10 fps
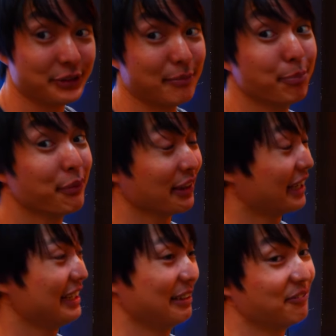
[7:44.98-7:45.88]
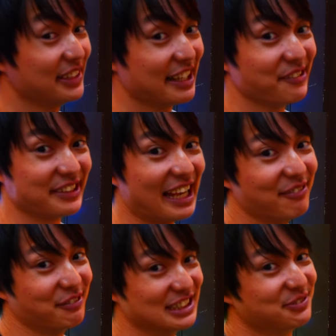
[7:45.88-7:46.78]
you can play video
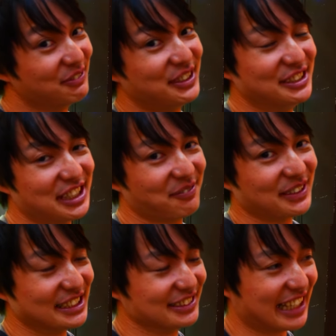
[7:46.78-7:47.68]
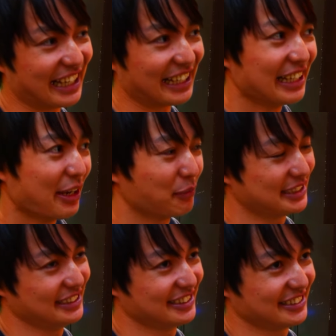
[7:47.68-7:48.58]
game with 50 Japanese yen,
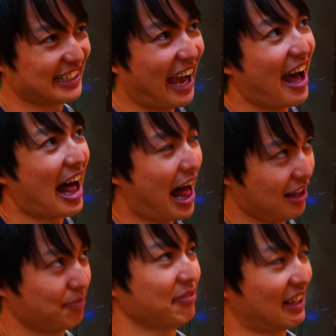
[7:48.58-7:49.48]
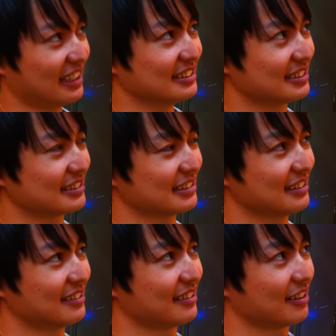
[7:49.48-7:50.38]
which is a half price
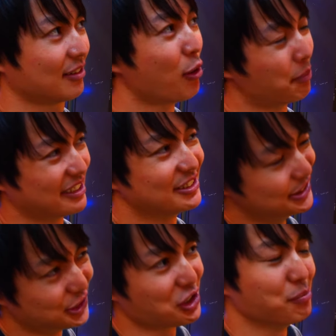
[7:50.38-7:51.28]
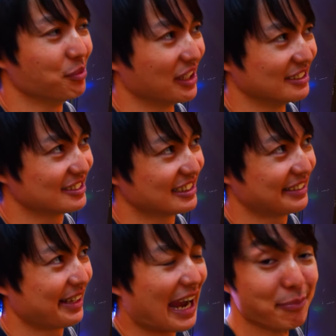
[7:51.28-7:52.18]
compared to usual place,
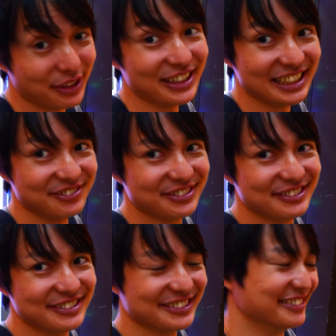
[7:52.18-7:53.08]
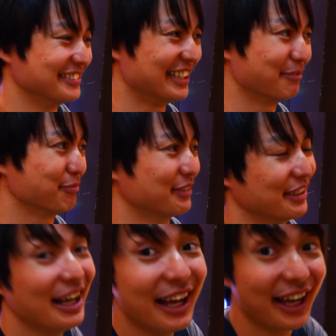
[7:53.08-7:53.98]
I believe. Yep,
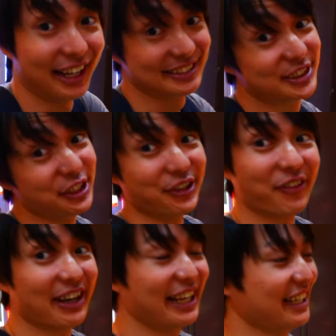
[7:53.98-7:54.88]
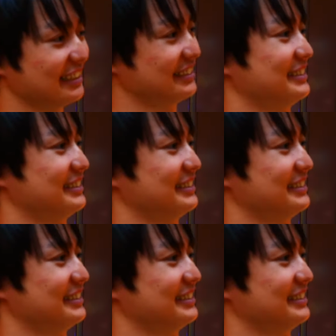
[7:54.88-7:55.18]
it's good, right?